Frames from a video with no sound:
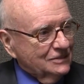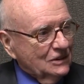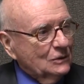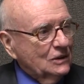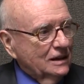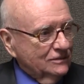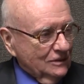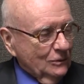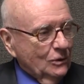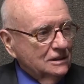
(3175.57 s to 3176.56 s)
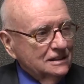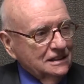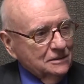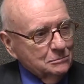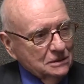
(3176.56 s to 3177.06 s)
don't have a
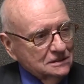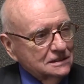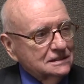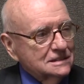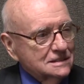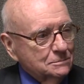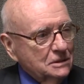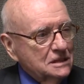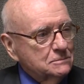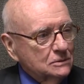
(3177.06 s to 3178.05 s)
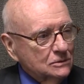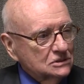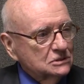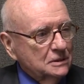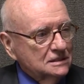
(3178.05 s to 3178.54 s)
quality of buildings that people will
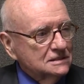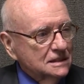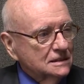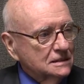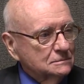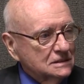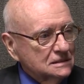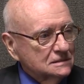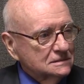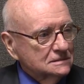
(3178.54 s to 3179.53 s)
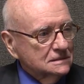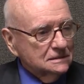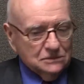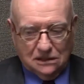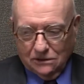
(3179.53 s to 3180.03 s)
spend time.
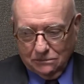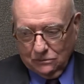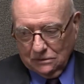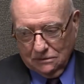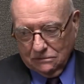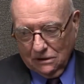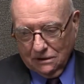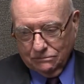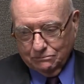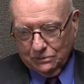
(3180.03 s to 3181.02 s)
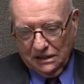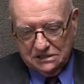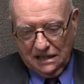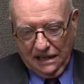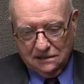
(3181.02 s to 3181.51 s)
I mean, our
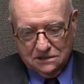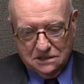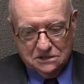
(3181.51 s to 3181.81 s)
present house